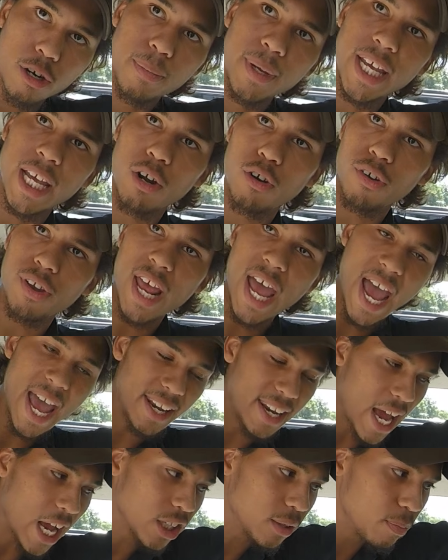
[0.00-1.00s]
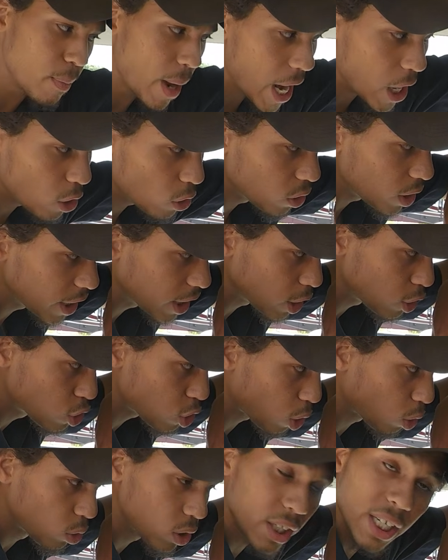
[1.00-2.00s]
begin on that, and that's manually
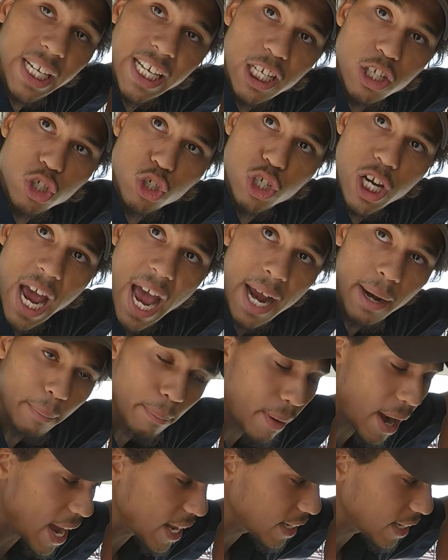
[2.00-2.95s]
controlling each jack by